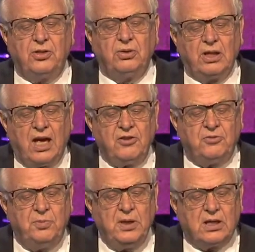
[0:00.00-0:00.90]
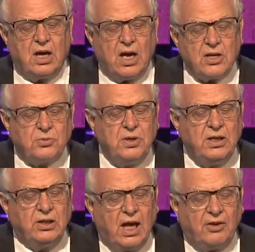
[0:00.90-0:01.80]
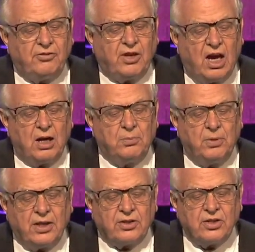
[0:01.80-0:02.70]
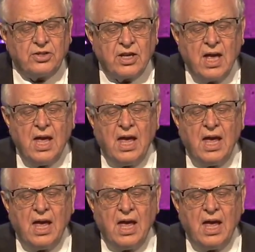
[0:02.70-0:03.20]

to life because we love our brothers.